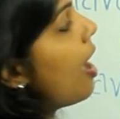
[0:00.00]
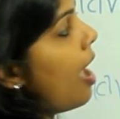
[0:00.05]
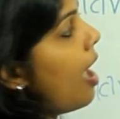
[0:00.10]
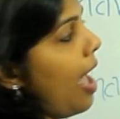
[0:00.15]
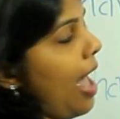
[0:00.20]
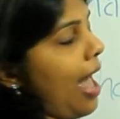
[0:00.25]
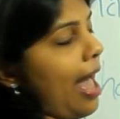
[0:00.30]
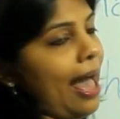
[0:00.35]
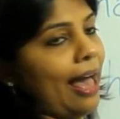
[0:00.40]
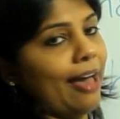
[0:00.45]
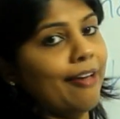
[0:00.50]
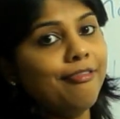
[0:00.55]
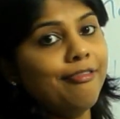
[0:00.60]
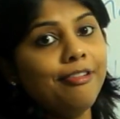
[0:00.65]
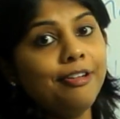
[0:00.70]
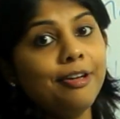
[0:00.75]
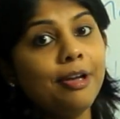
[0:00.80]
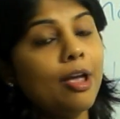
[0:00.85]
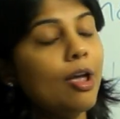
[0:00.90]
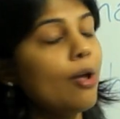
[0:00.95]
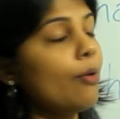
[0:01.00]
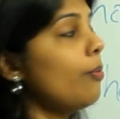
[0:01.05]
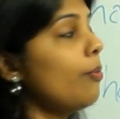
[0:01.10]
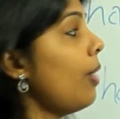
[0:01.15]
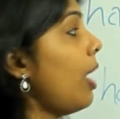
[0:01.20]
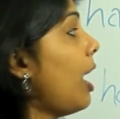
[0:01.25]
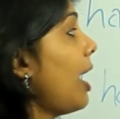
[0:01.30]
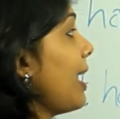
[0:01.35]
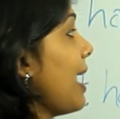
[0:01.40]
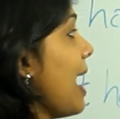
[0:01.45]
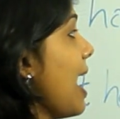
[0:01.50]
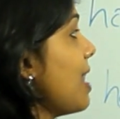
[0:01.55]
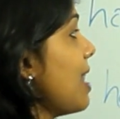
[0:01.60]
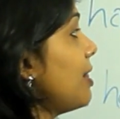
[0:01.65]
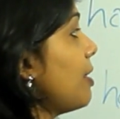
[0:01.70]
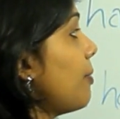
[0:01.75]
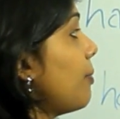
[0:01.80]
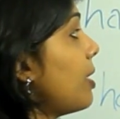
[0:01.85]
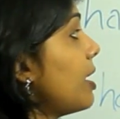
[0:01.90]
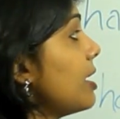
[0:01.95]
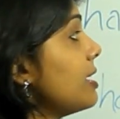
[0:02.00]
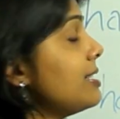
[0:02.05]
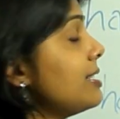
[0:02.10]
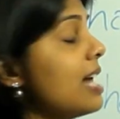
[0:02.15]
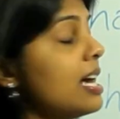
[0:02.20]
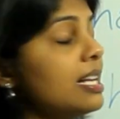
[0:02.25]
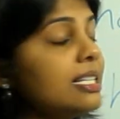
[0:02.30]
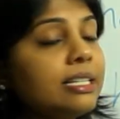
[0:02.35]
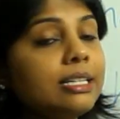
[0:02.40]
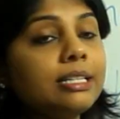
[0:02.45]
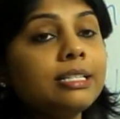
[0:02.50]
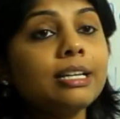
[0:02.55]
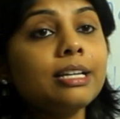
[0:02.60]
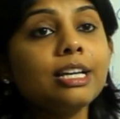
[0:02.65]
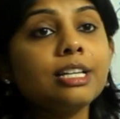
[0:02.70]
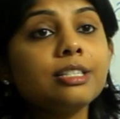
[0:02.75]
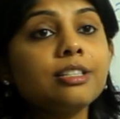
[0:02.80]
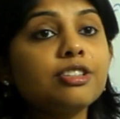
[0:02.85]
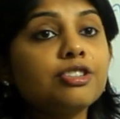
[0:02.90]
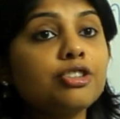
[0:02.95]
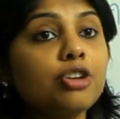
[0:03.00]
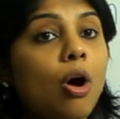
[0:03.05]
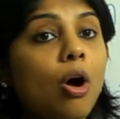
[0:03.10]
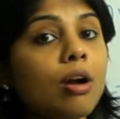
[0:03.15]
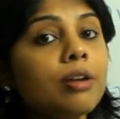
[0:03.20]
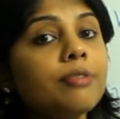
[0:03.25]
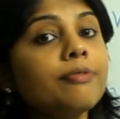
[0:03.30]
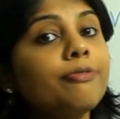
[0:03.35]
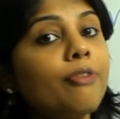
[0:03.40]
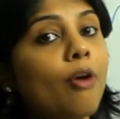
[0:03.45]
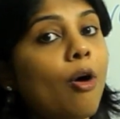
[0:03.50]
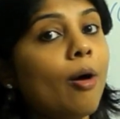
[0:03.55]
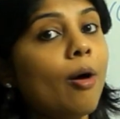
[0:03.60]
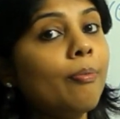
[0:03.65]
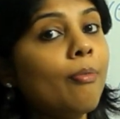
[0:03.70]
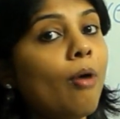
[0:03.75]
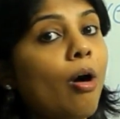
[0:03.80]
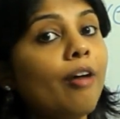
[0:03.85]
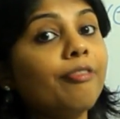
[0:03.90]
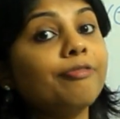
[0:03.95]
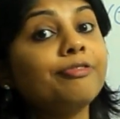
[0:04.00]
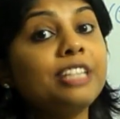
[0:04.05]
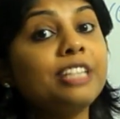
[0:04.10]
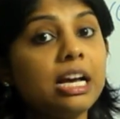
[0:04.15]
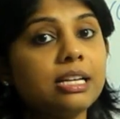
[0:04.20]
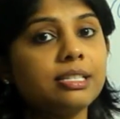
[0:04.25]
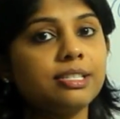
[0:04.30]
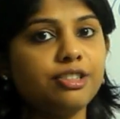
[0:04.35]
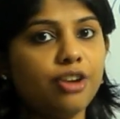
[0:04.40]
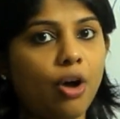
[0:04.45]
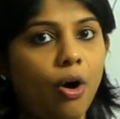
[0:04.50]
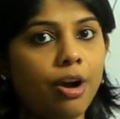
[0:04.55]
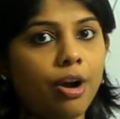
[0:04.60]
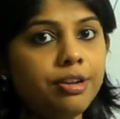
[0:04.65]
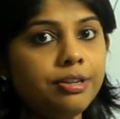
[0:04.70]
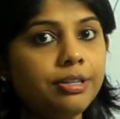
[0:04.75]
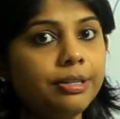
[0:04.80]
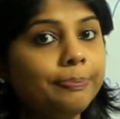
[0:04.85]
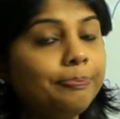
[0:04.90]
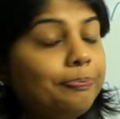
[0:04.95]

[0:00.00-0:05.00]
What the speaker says: have. Again, the word doesn't is a short form of does not.